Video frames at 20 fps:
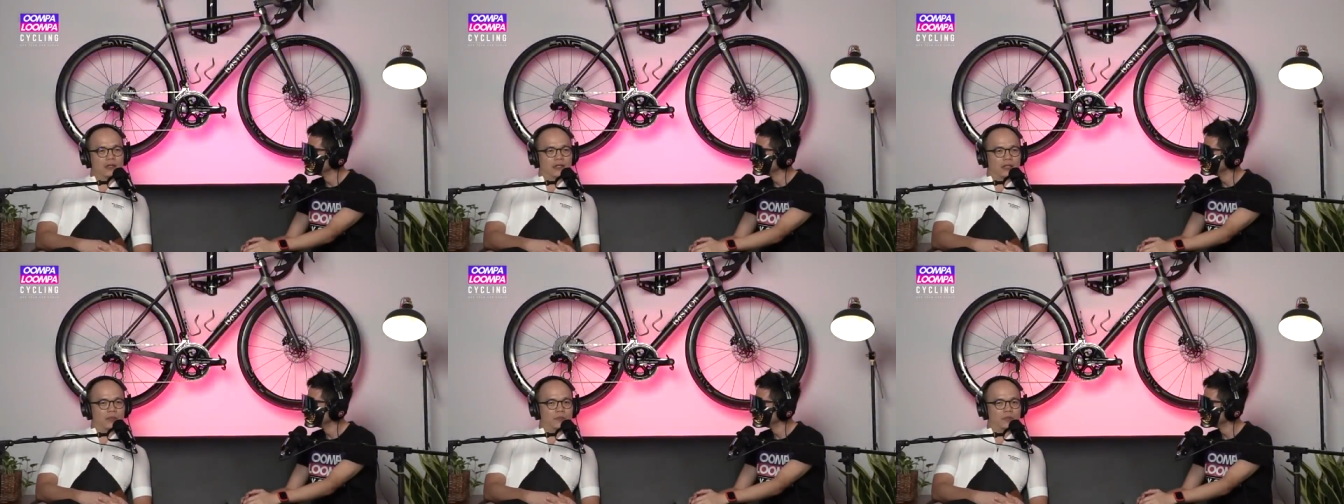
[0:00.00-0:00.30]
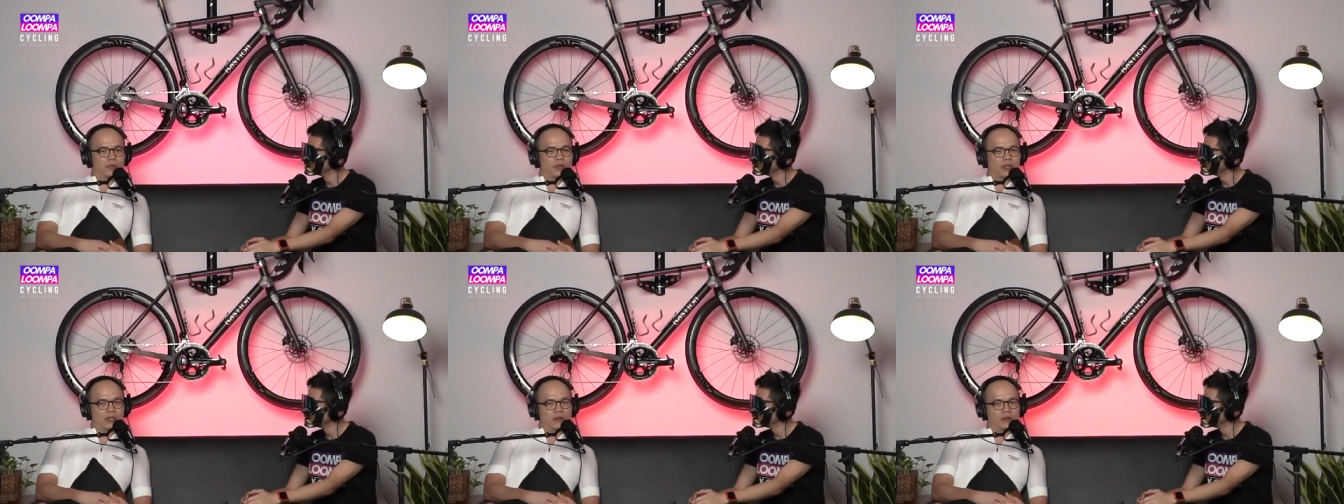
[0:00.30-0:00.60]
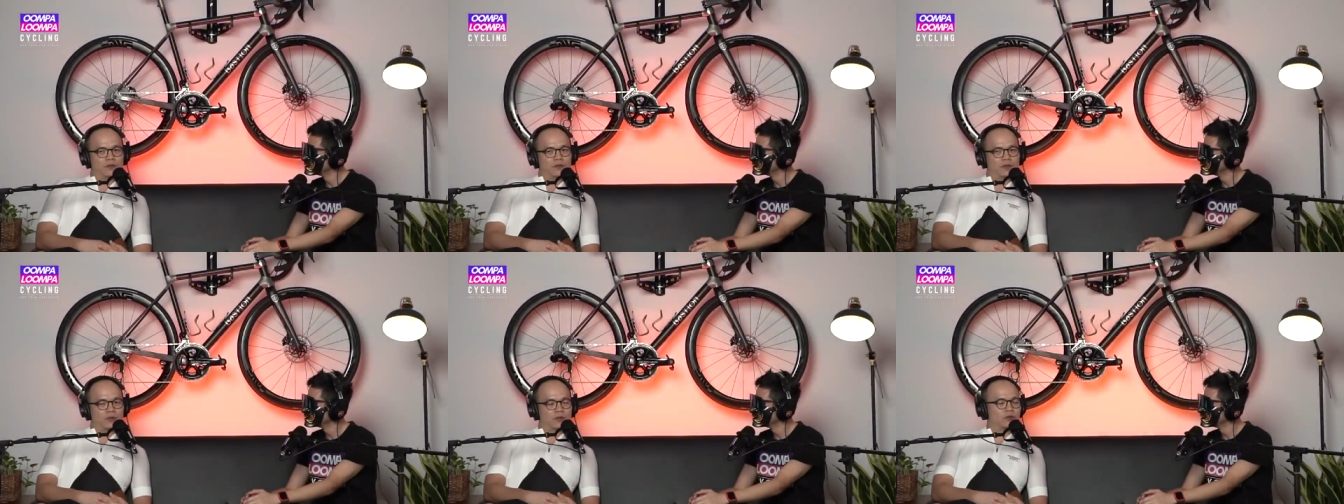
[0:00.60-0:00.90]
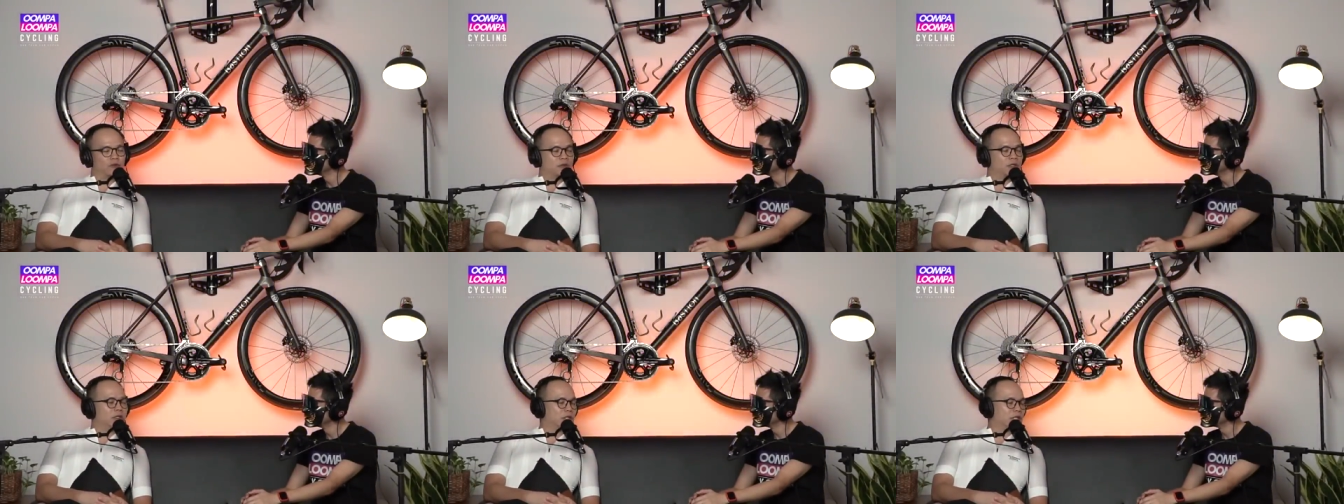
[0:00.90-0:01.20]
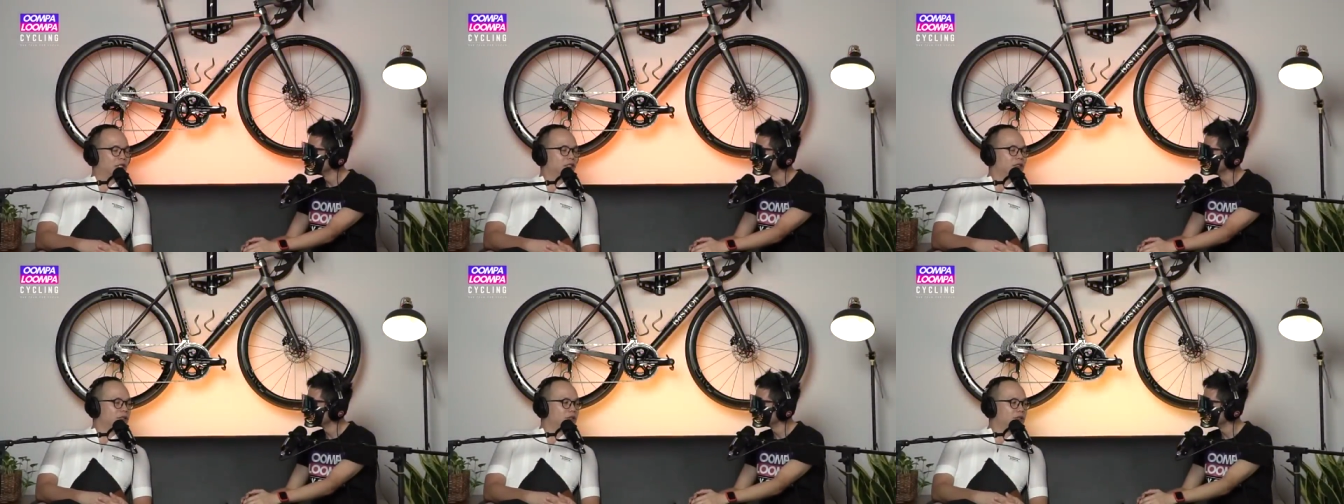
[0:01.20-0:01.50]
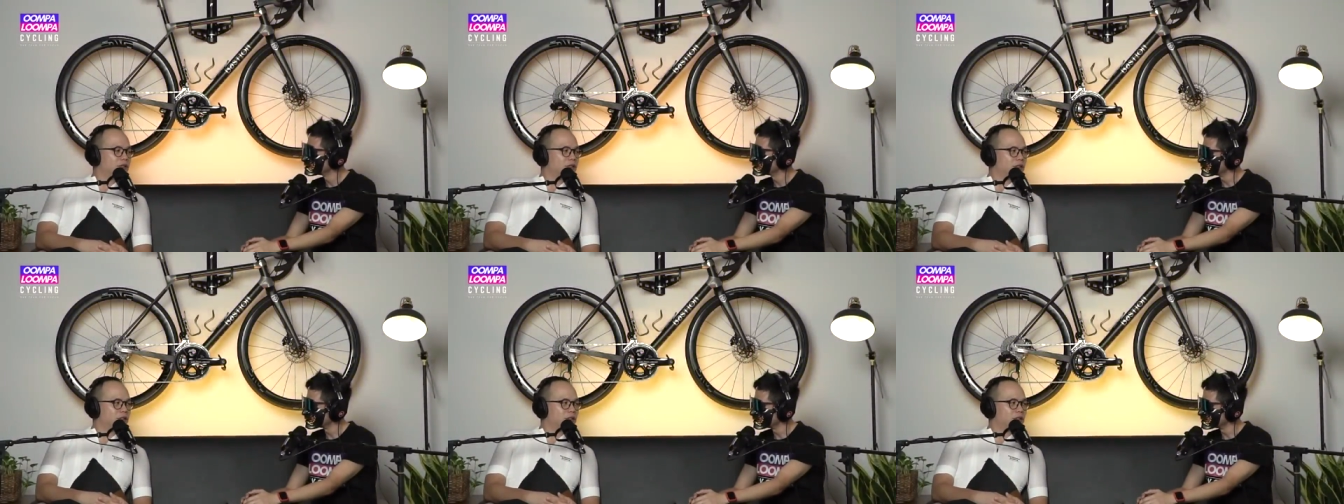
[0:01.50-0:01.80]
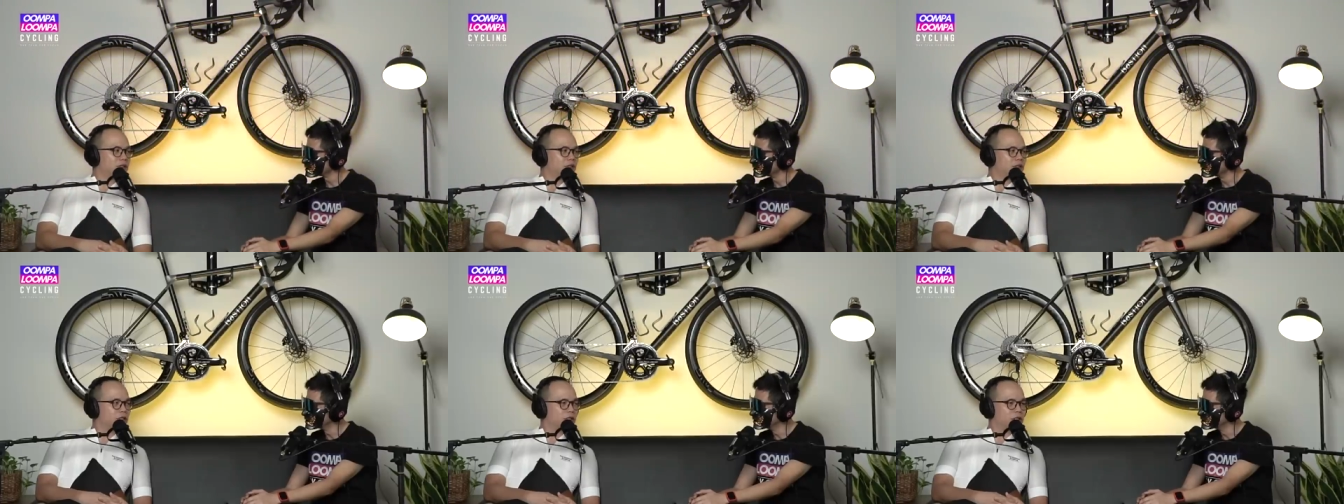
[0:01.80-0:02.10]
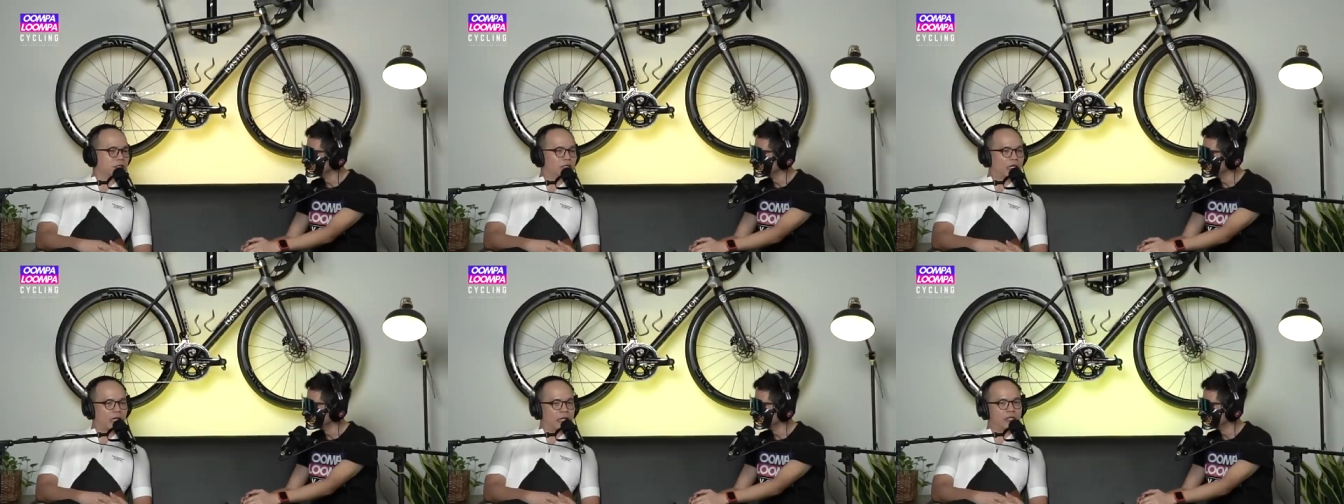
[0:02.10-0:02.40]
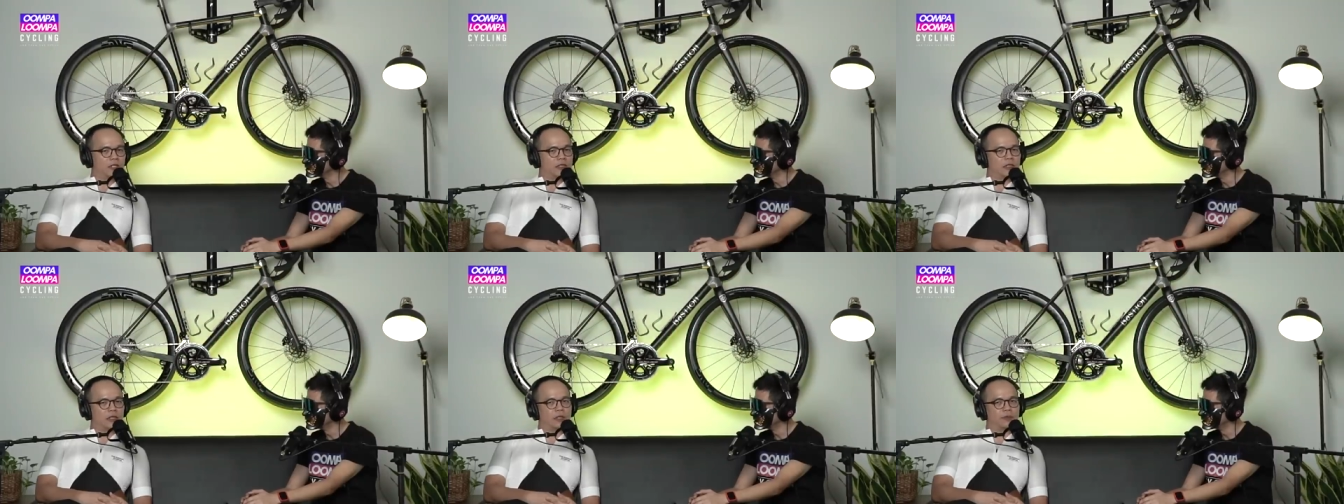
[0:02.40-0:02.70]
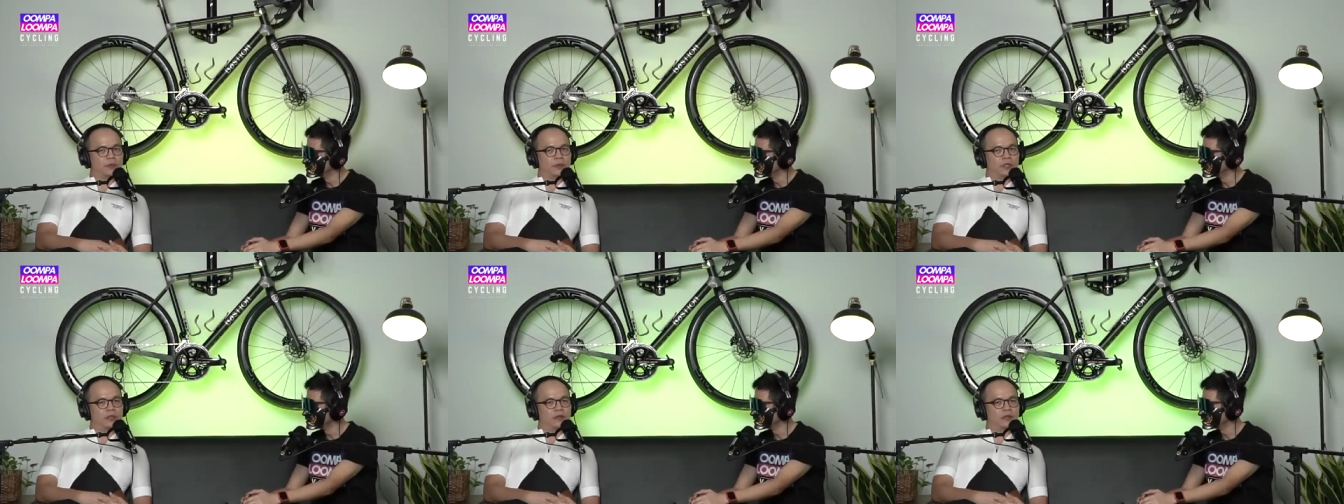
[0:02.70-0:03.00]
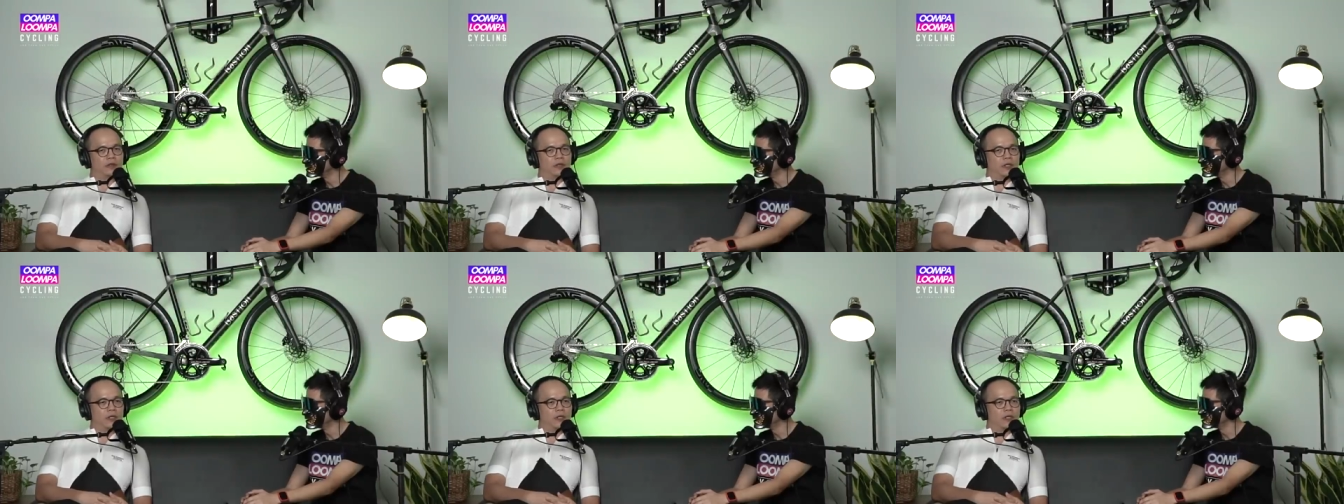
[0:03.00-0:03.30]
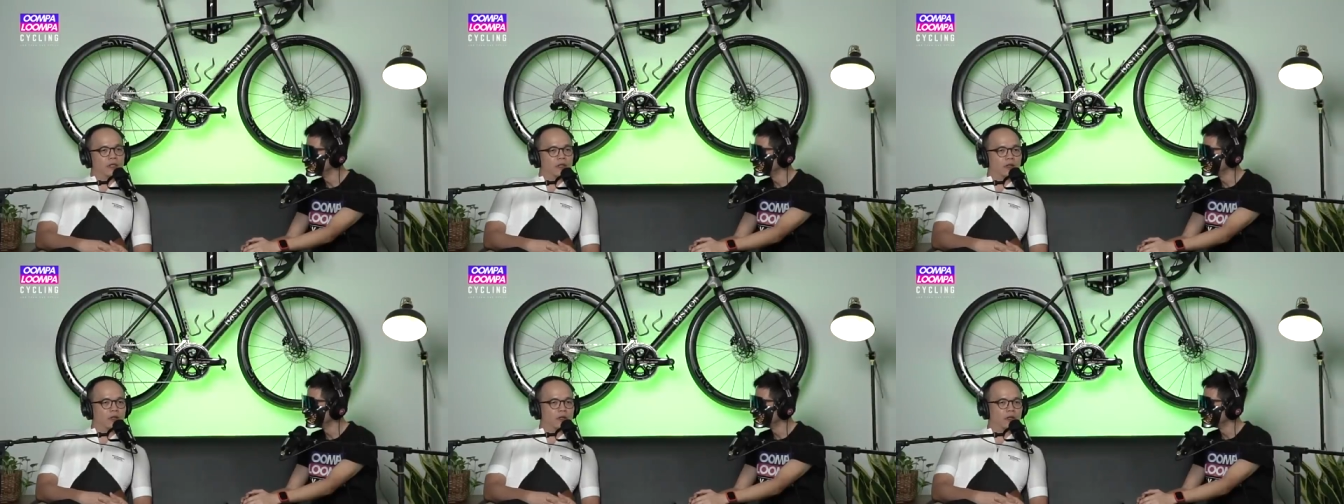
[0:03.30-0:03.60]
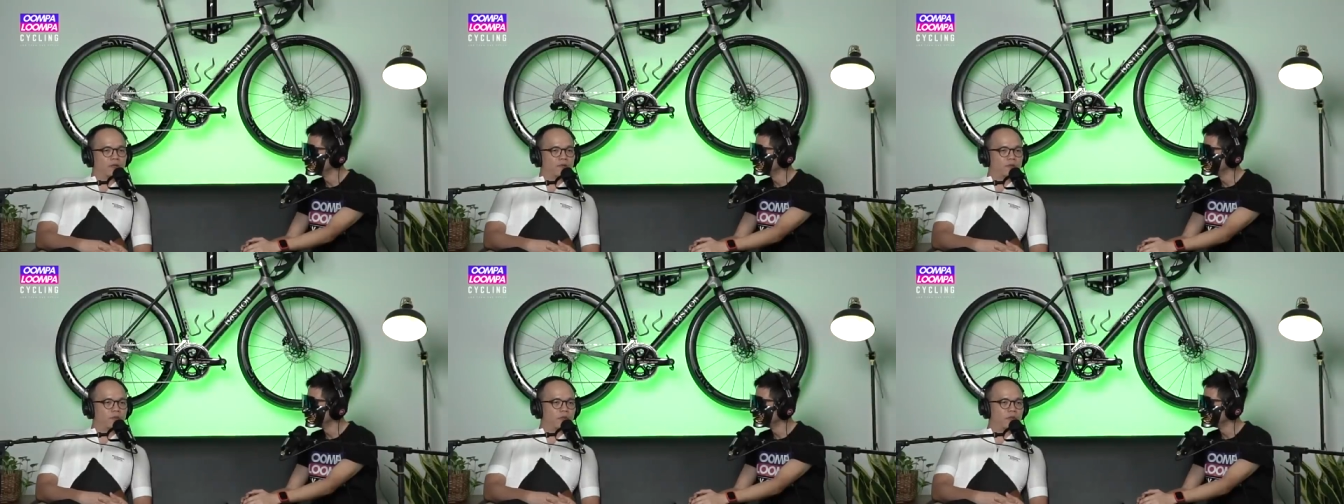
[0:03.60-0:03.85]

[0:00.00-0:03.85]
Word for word: I mean thank you for doing this. It's, thank it's, you. it's nice. I mean a lot of